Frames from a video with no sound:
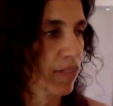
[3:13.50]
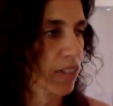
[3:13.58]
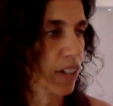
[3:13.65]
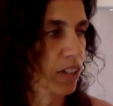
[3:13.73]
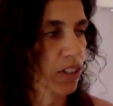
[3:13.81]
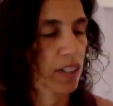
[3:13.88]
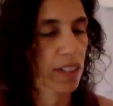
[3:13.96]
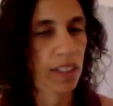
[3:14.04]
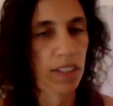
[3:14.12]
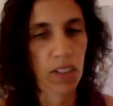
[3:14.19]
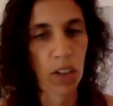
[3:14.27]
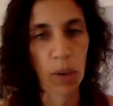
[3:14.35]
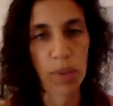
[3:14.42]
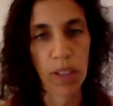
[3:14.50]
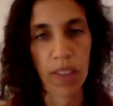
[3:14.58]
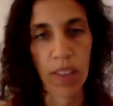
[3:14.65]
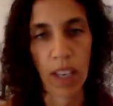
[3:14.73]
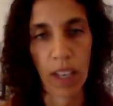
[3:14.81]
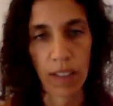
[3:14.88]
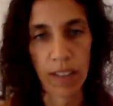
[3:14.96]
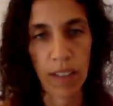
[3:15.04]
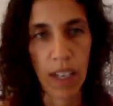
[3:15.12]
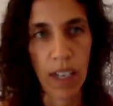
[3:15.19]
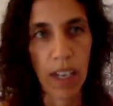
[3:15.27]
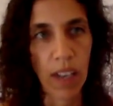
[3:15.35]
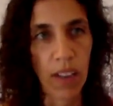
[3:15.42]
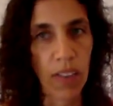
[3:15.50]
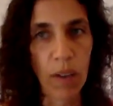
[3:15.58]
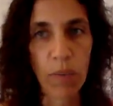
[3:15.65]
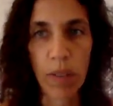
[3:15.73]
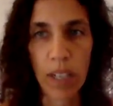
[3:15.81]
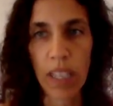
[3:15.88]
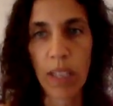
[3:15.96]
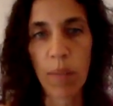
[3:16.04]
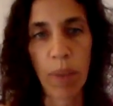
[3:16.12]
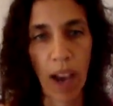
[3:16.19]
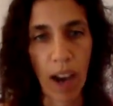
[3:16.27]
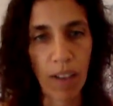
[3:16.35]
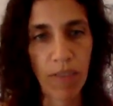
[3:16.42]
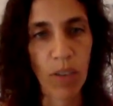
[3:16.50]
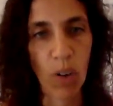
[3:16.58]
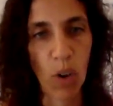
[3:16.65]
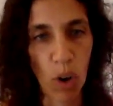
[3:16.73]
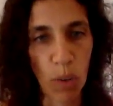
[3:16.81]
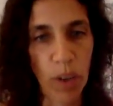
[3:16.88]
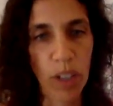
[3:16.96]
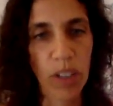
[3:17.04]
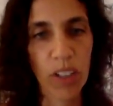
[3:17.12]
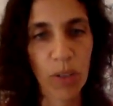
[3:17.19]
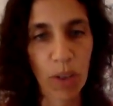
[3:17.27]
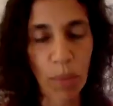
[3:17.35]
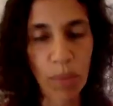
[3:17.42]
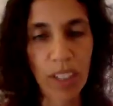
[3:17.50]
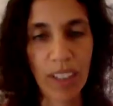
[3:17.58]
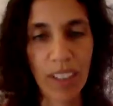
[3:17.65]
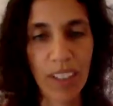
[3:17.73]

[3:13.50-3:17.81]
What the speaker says: fresheners and soaps and things. They're really powerful hormone disruptors.